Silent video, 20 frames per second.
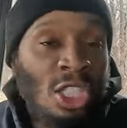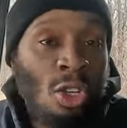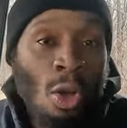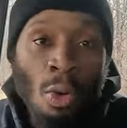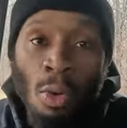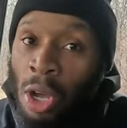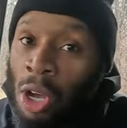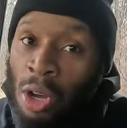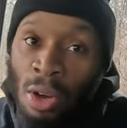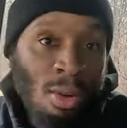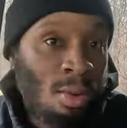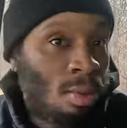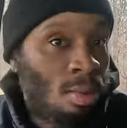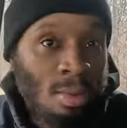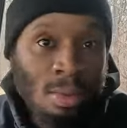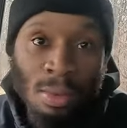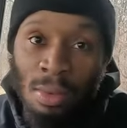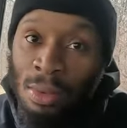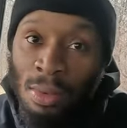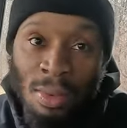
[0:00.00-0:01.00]
that's going to go.
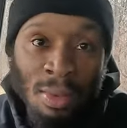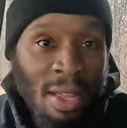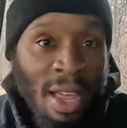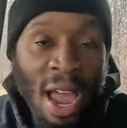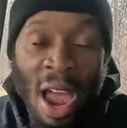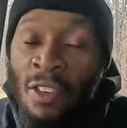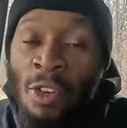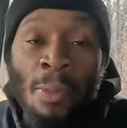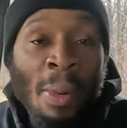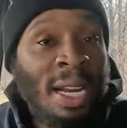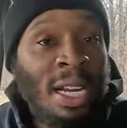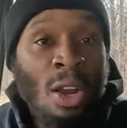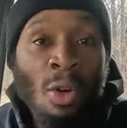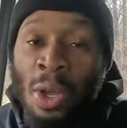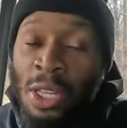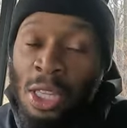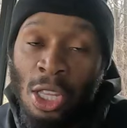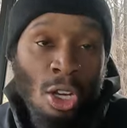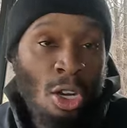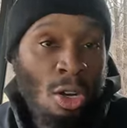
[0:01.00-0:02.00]
Everybody
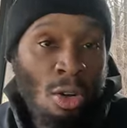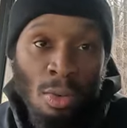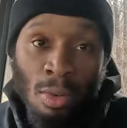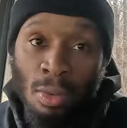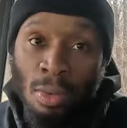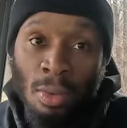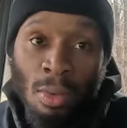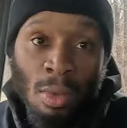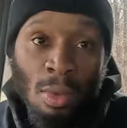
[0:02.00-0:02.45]
don't get to go.